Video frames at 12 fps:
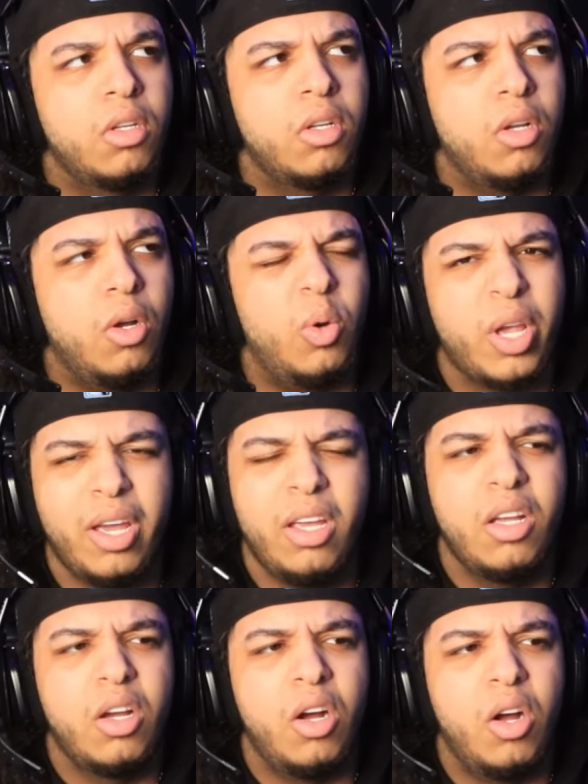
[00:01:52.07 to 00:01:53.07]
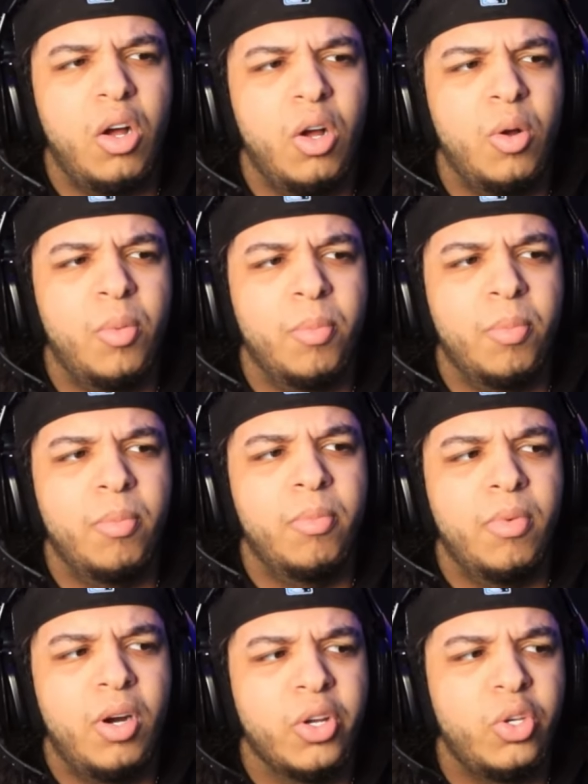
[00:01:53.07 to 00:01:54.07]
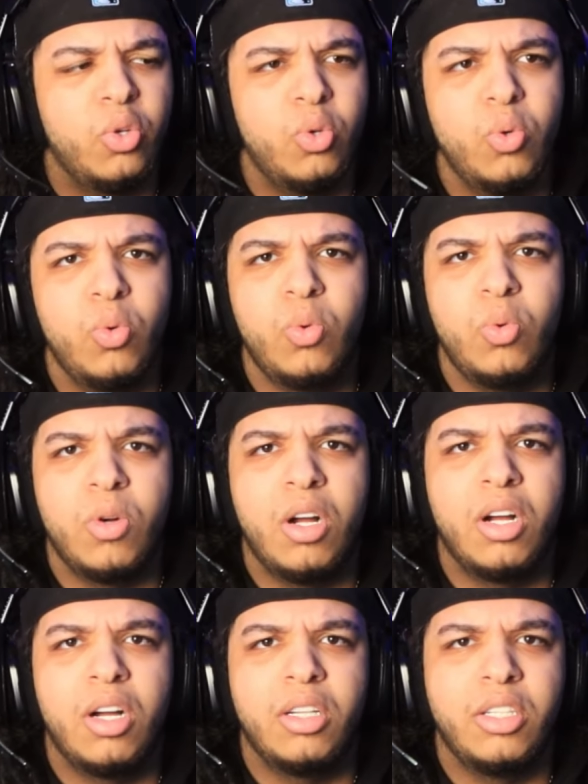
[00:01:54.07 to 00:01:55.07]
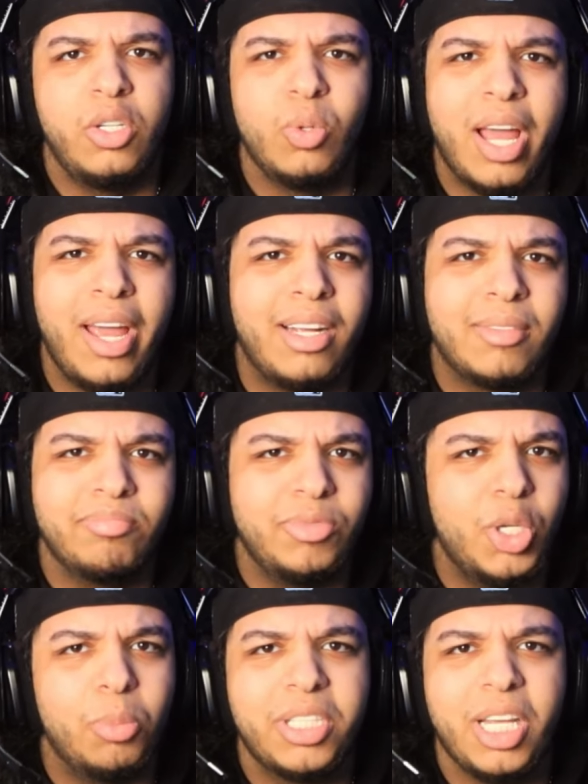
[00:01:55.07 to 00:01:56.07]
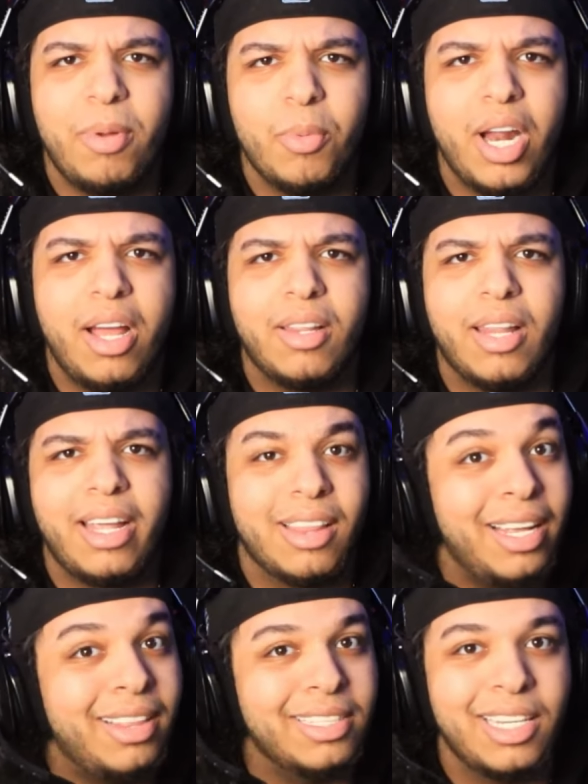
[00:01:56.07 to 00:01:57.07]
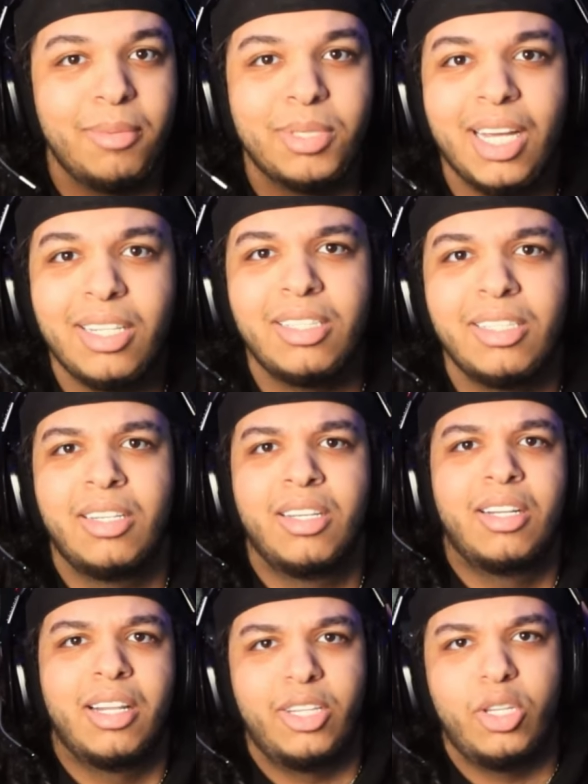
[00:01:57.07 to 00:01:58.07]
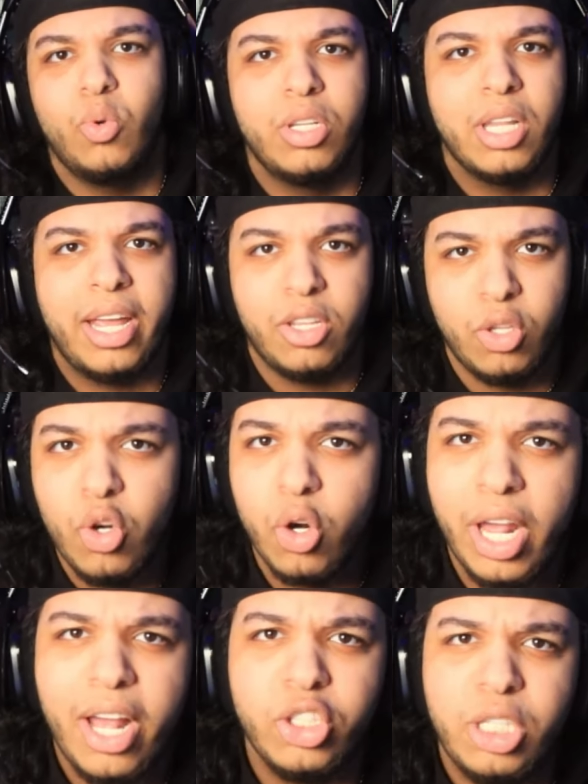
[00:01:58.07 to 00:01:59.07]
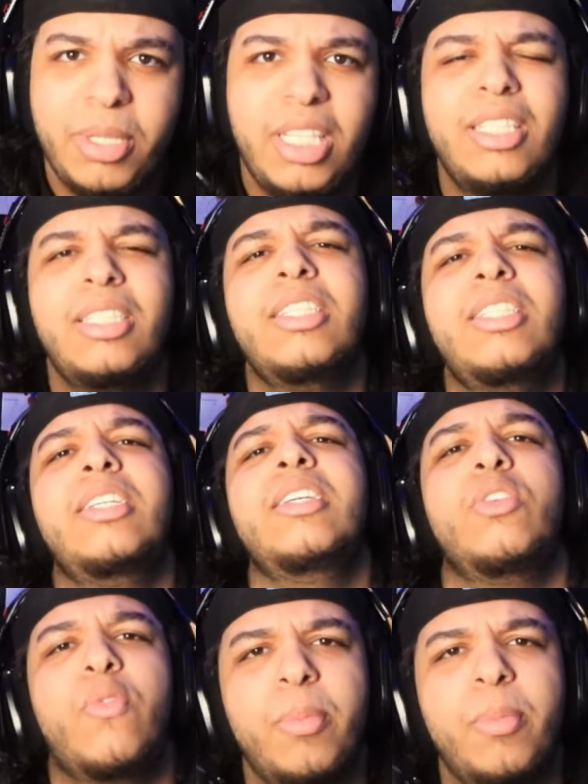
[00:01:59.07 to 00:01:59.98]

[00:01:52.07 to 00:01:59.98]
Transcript: Okay. Are you, do you like, you know what I'm saying, people that like the same sex? Like, do you and like, you know, like LGBTTC, you feel me?